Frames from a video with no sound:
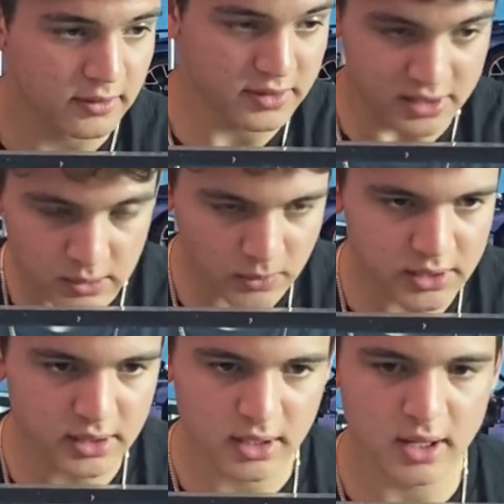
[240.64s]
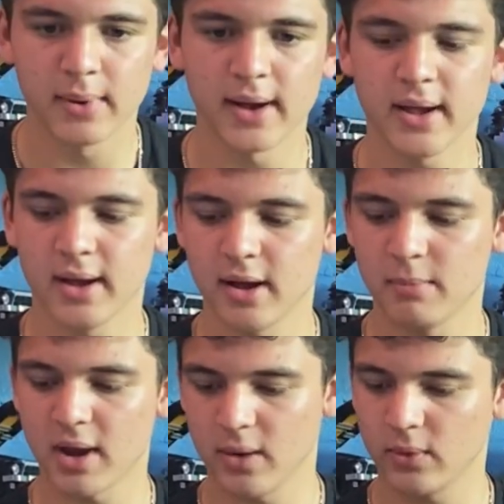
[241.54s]
this one, but
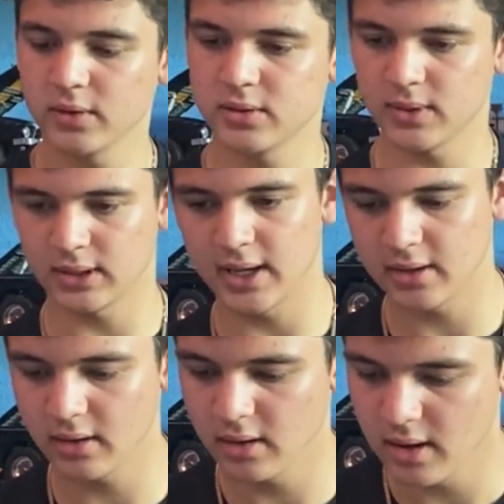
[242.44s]
I will do it later.